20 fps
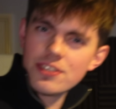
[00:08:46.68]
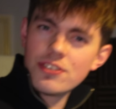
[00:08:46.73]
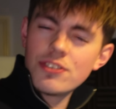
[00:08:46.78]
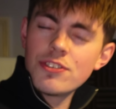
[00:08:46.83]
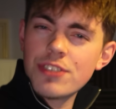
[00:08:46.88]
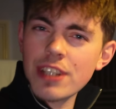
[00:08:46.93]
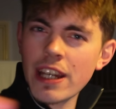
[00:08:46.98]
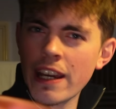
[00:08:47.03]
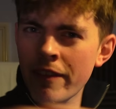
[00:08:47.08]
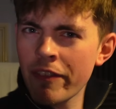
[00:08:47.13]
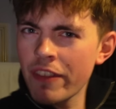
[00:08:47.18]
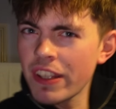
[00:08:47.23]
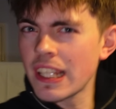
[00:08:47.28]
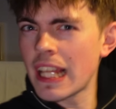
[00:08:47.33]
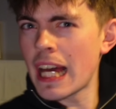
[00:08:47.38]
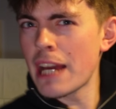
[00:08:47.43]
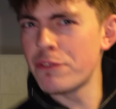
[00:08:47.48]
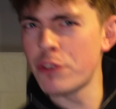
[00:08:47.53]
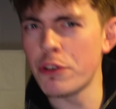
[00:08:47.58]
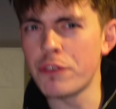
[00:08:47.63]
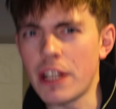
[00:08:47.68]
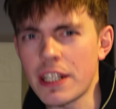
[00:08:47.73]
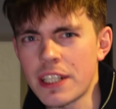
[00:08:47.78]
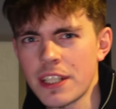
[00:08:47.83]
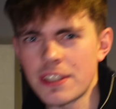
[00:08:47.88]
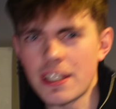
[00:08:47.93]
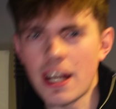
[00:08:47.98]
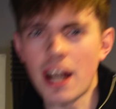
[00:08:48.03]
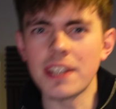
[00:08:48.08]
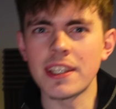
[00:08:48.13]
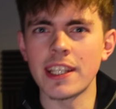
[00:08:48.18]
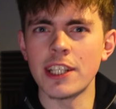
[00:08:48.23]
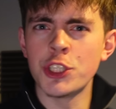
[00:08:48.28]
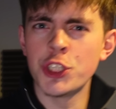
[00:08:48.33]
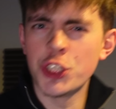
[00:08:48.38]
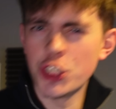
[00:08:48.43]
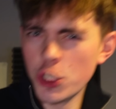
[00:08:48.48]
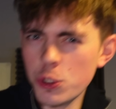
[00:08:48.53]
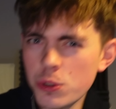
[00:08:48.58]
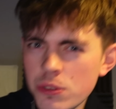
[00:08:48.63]
day in the life of like a DartDays
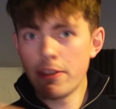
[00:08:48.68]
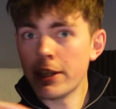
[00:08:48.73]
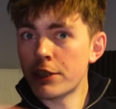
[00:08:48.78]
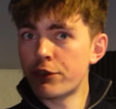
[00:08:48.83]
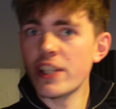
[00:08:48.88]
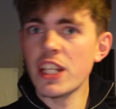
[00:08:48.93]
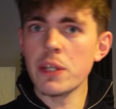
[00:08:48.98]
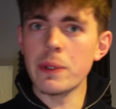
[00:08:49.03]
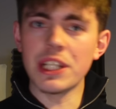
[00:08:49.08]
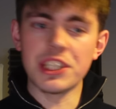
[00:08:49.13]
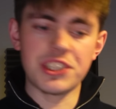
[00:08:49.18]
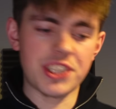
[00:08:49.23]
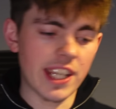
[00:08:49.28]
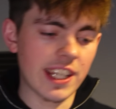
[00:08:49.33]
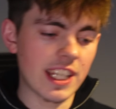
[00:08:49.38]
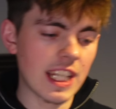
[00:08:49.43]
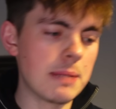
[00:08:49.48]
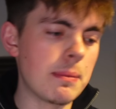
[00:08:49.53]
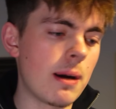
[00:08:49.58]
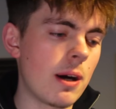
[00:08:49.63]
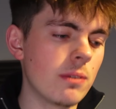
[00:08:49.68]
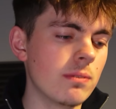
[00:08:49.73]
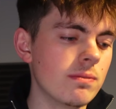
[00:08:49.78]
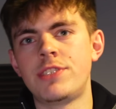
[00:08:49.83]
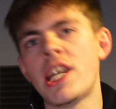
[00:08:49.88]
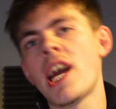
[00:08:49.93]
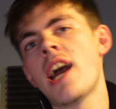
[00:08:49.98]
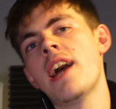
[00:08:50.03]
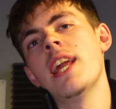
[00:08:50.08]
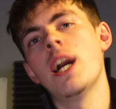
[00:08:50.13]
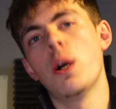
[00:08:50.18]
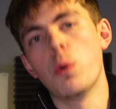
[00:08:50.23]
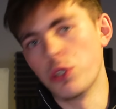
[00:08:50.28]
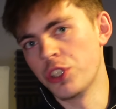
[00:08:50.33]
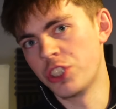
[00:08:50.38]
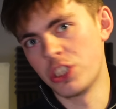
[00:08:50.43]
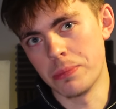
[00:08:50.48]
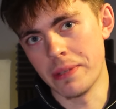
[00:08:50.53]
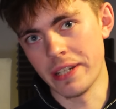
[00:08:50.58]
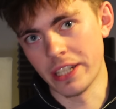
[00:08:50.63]
shoot, this video is taking about 10 hours
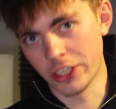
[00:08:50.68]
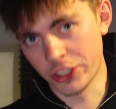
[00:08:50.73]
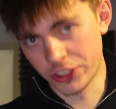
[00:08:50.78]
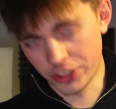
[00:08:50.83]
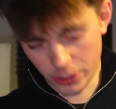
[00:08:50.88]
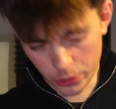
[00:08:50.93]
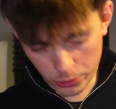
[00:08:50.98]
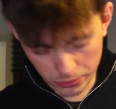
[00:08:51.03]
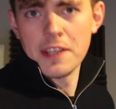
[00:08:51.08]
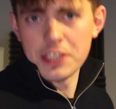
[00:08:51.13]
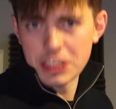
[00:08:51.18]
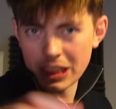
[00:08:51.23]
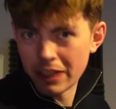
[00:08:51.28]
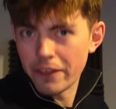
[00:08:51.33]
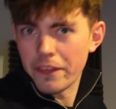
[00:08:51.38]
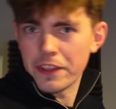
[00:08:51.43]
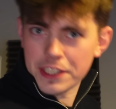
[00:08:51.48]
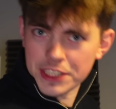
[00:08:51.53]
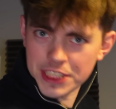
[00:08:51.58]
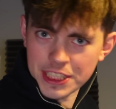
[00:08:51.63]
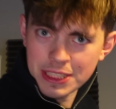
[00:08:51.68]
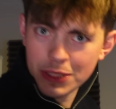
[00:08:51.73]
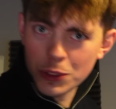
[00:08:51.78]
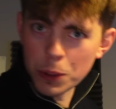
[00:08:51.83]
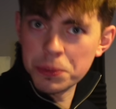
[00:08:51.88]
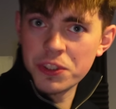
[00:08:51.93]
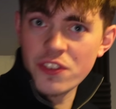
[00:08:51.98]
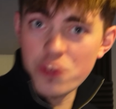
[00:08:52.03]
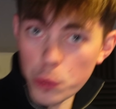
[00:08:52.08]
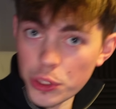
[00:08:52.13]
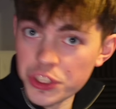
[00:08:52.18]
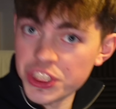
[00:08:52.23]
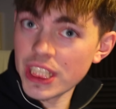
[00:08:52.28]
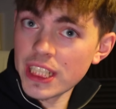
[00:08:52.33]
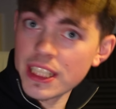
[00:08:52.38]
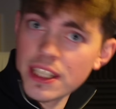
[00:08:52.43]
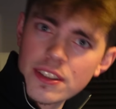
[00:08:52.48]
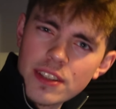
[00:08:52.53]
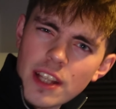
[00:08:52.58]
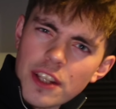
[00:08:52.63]
to make, so there's a lot that goes into them. So if you want to see
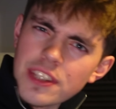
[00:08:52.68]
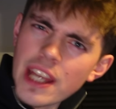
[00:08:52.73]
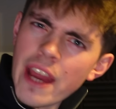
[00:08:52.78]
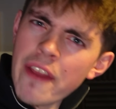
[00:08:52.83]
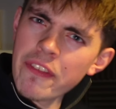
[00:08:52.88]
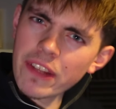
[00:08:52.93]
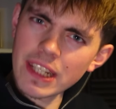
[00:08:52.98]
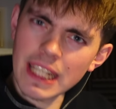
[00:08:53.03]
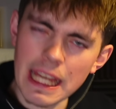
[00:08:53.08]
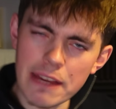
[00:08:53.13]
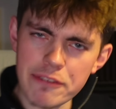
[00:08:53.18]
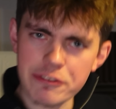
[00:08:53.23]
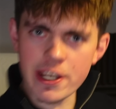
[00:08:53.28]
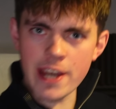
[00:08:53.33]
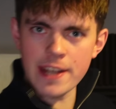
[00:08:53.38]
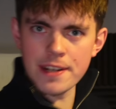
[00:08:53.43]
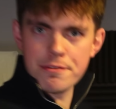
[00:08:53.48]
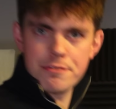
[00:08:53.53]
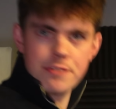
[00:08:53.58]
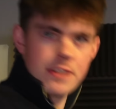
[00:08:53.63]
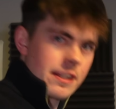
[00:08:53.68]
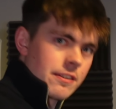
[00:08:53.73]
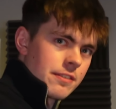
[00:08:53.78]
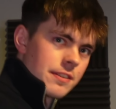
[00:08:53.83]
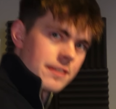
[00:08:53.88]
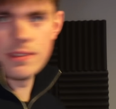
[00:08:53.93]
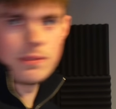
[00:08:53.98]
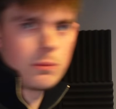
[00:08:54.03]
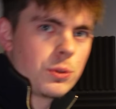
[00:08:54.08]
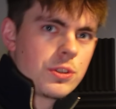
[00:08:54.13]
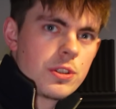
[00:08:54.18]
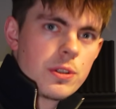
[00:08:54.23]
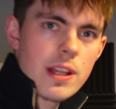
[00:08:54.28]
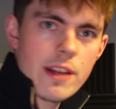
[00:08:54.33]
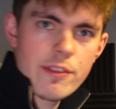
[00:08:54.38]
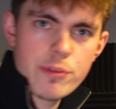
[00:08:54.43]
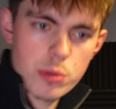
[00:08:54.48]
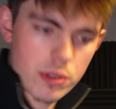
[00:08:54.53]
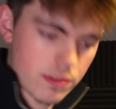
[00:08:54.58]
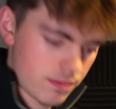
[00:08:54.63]
like a day in the life kind of vid, we'll do
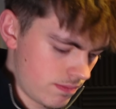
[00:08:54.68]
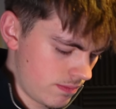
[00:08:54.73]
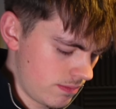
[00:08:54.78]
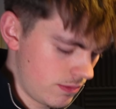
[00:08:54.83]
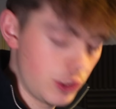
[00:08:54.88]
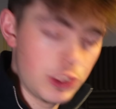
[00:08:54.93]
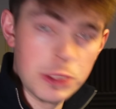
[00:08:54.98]
that if you want. Do